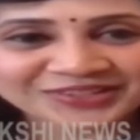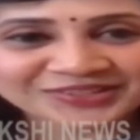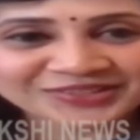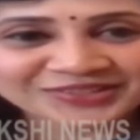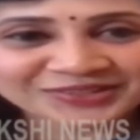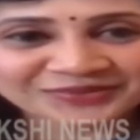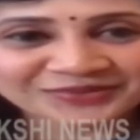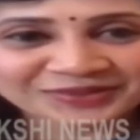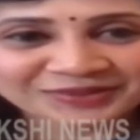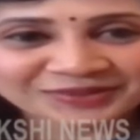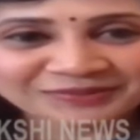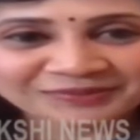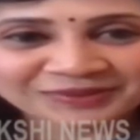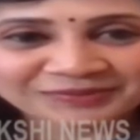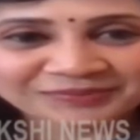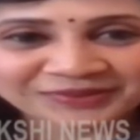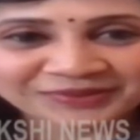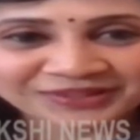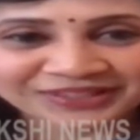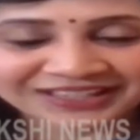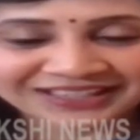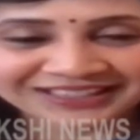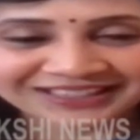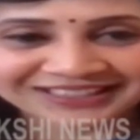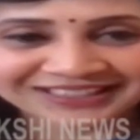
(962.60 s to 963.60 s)
once you will be
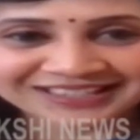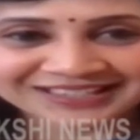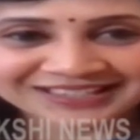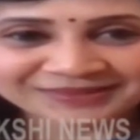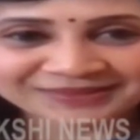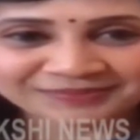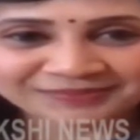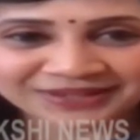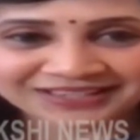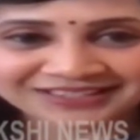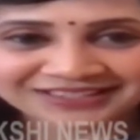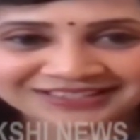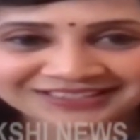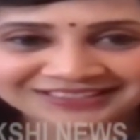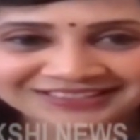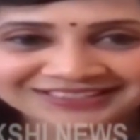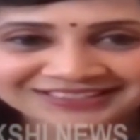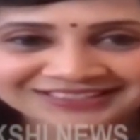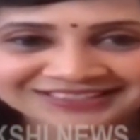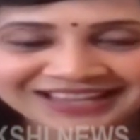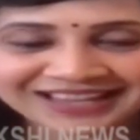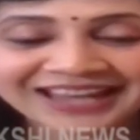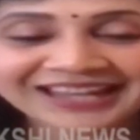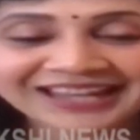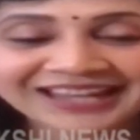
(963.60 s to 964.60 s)
putting these
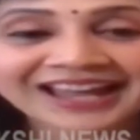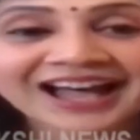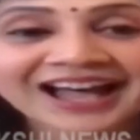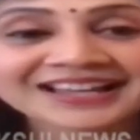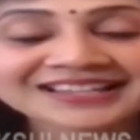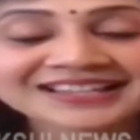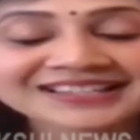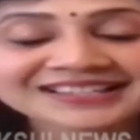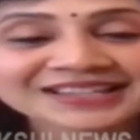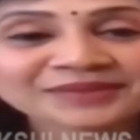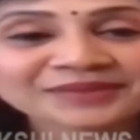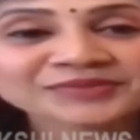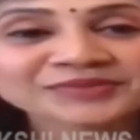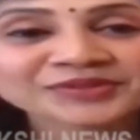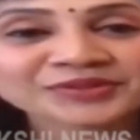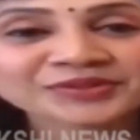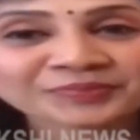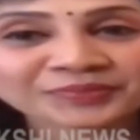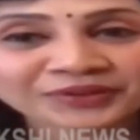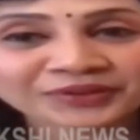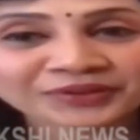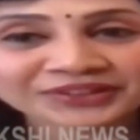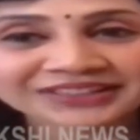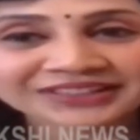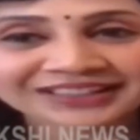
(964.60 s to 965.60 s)
pictures, and ask them to
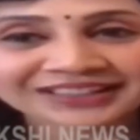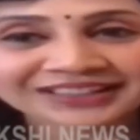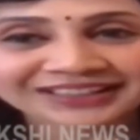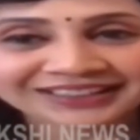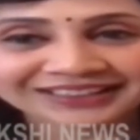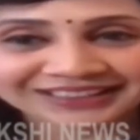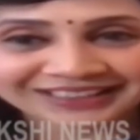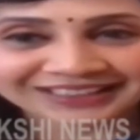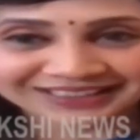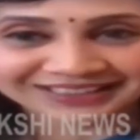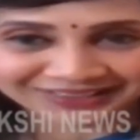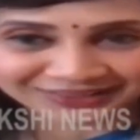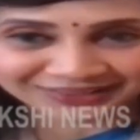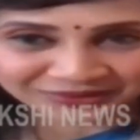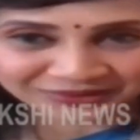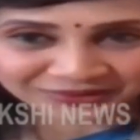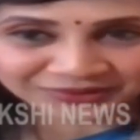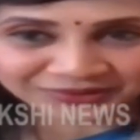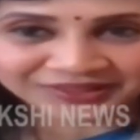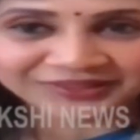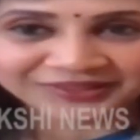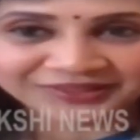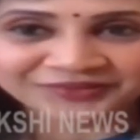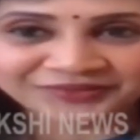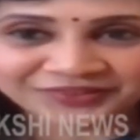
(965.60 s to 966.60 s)
put in the
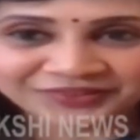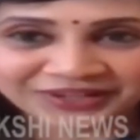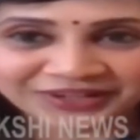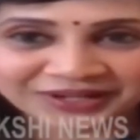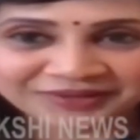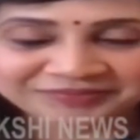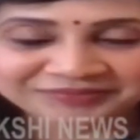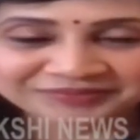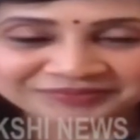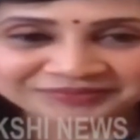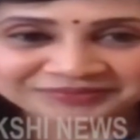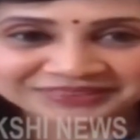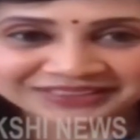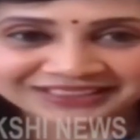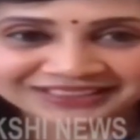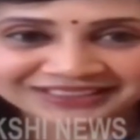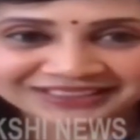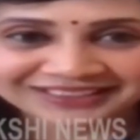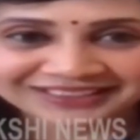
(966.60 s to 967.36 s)
golden frame.